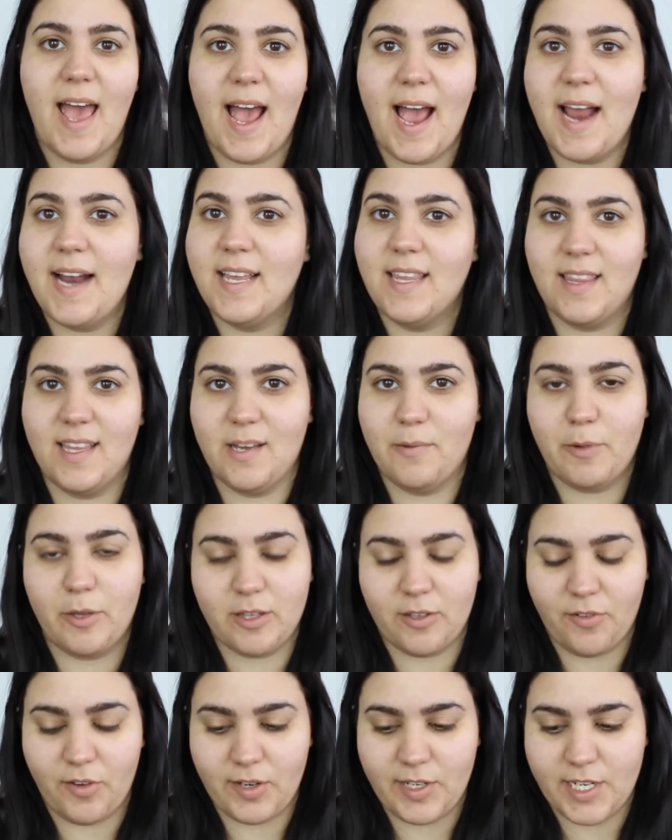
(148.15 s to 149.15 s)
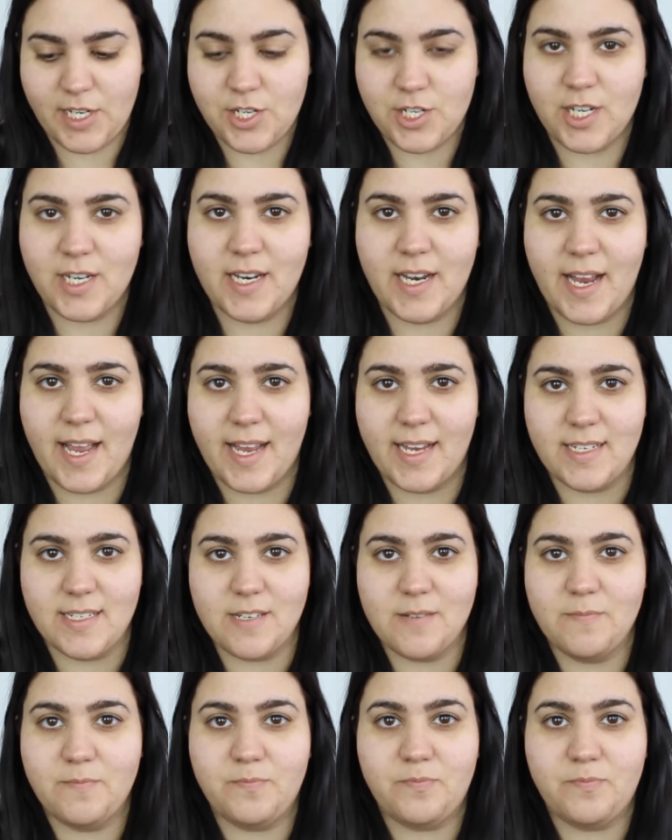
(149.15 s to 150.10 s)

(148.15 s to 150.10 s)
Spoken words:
anything about the foundation, and